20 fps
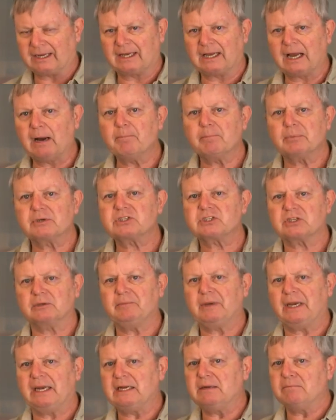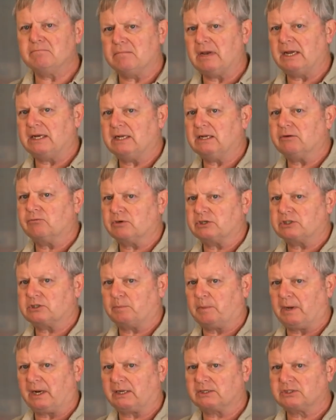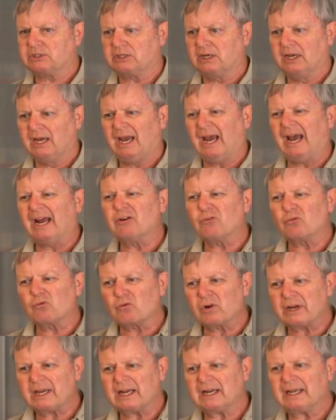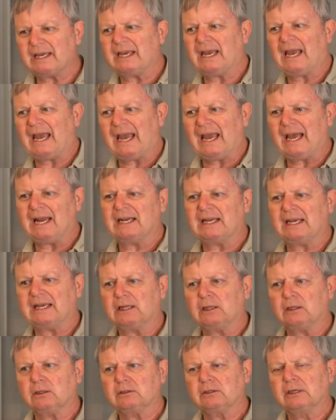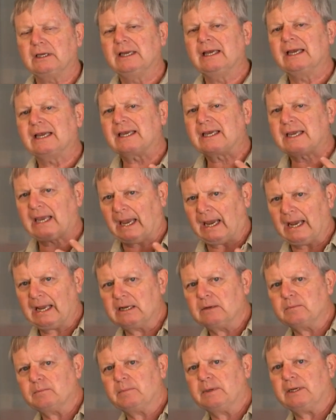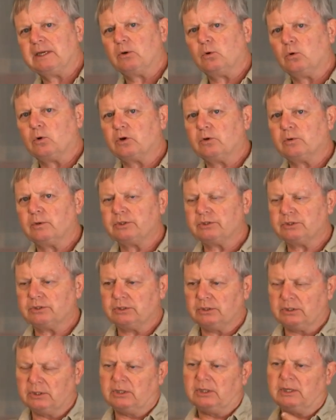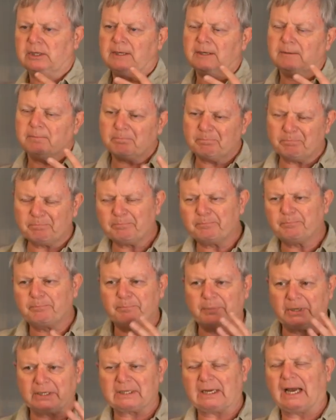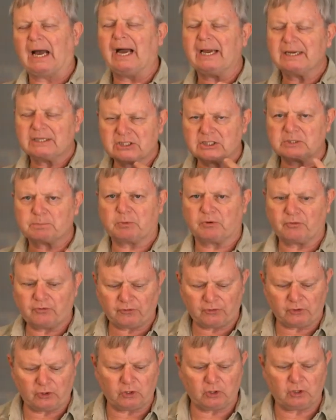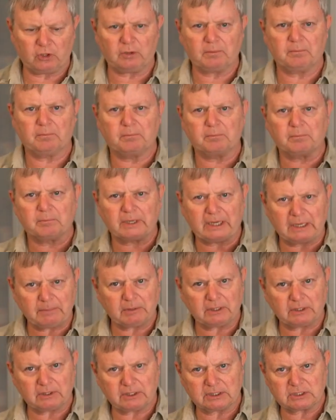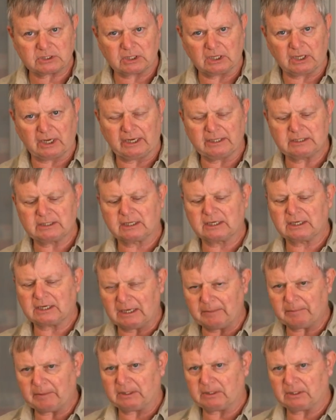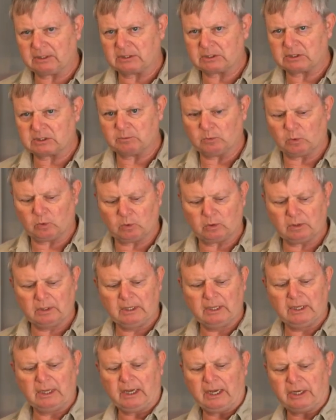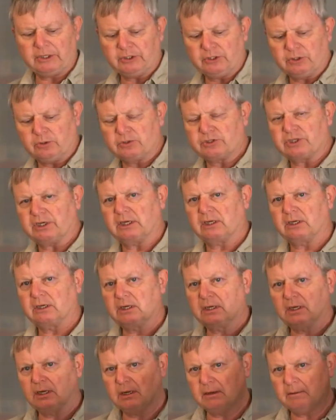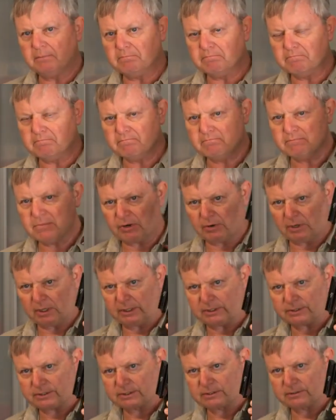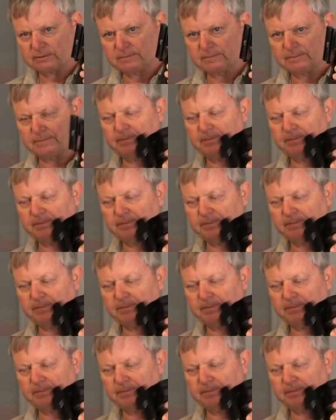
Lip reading: cumbersome in many respects, and really handheld can be awkward. But I just prefer keeping things light, keeping things small, and using mirrorless.